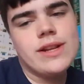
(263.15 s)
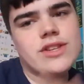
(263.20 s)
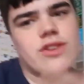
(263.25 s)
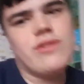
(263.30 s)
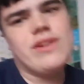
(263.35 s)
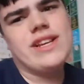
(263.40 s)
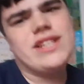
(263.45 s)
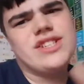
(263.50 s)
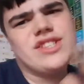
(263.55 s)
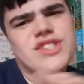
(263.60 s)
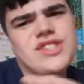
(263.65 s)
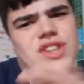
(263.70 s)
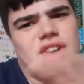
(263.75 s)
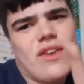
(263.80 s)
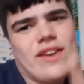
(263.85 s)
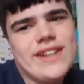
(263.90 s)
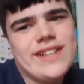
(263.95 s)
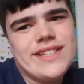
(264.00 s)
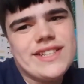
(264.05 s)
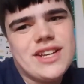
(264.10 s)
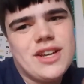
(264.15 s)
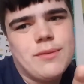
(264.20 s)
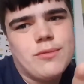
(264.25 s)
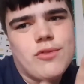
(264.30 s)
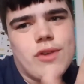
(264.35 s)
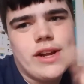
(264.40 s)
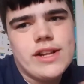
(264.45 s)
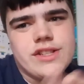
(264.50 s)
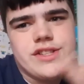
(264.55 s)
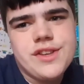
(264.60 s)
It's only a slight
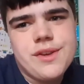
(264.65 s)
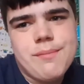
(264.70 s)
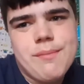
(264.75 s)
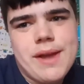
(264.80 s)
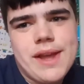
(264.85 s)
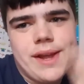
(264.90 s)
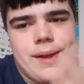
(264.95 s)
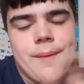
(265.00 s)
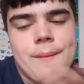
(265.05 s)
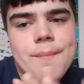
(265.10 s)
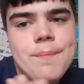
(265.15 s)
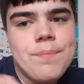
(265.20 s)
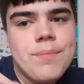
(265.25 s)
upgrade, so you may